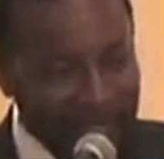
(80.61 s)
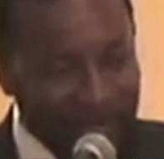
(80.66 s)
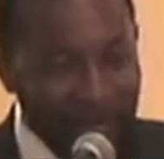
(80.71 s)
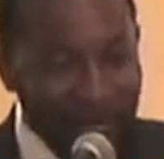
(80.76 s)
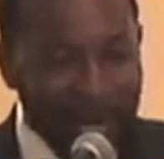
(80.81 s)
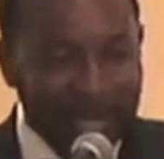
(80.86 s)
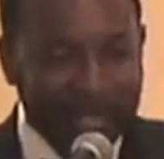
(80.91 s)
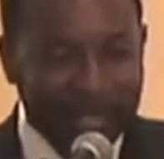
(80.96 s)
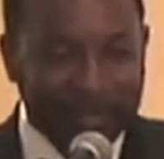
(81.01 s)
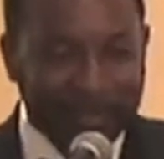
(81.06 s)

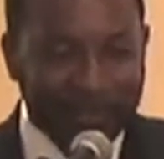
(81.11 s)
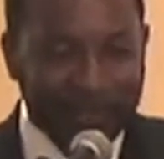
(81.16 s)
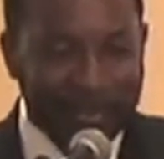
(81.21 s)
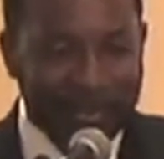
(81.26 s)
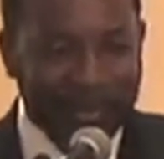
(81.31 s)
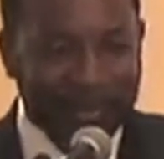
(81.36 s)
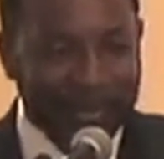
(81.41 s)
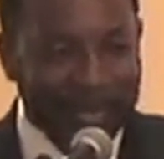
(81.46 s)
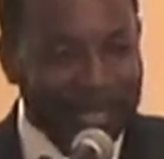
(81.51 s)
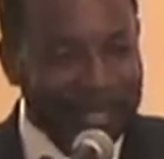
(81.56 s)
"Go answer the
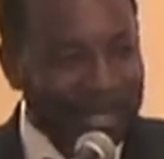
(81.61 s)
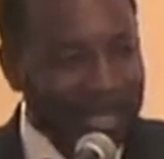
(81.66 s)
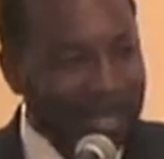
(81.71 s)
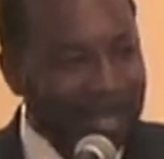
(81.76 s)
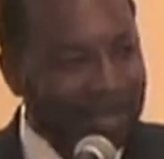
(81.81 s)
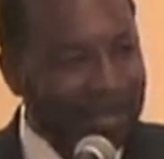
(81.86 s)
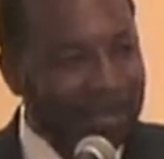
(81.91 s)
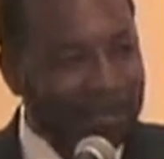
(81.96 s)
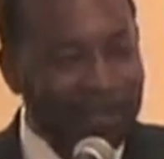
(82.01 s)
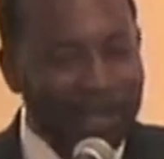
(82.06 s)
phone." I said,
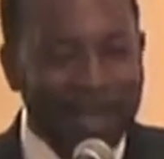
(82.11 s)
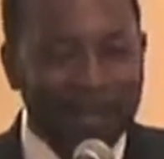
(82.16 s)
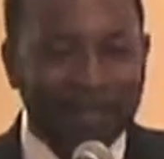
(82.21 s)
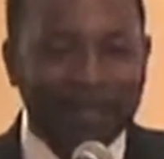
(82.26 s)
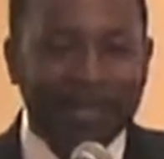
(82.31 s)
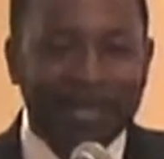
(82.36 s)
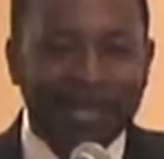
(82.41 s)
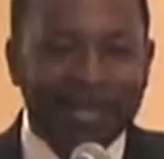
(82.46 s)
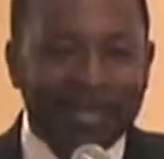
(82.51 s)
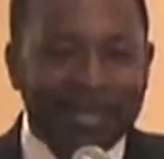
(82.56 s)
"I don't know,
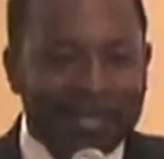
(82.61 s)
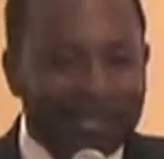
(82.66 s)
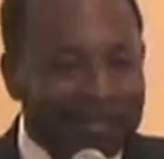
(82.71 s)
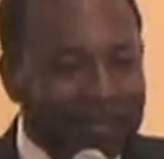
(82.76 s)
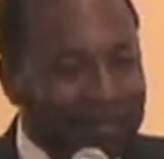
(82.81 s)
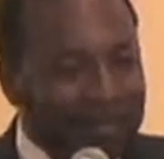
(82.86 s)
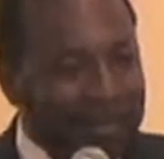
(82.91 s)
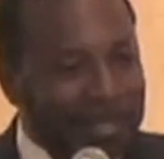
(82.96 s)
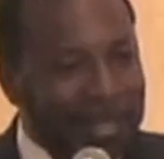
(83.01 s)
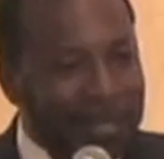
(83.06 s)

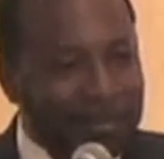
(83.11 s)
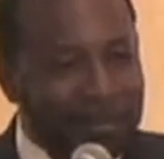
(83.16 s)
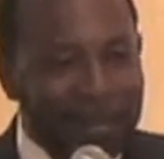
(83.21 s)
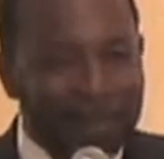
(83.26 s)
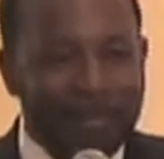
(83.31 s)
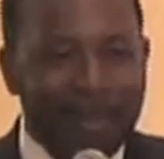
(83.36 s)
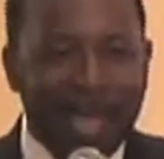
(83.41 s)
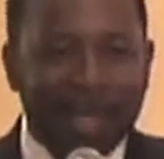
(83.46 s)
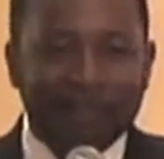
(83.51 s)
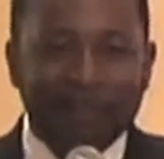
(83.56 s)

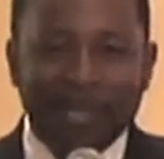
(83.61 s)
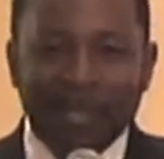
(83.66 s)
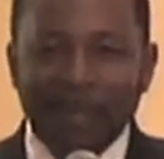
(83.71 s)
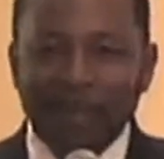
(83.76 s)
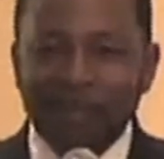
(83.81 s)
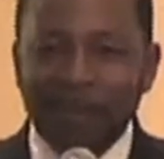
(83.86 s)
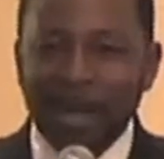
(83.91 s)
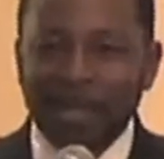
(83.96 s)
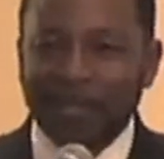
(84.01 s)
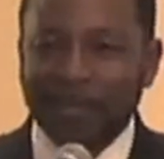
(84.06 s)
it might be
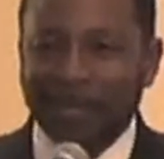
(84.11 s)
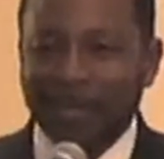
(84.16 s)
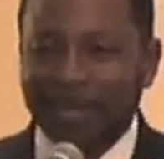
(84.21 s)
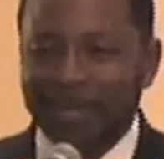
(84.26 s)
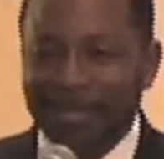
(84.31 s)
your mother."